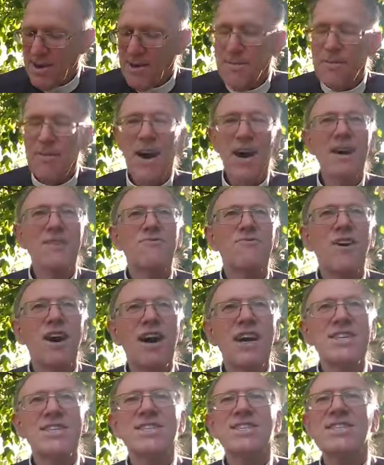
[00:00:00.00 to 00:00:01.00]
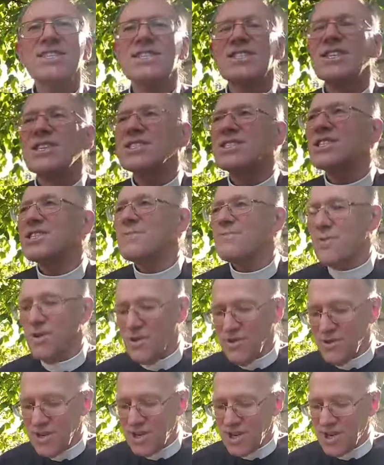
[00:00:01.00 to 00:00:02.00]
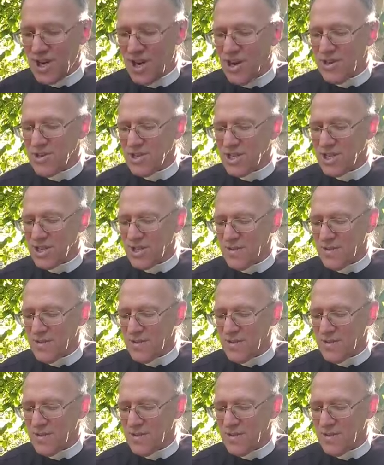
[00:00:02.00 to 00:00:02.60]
my righteousness is more than God's?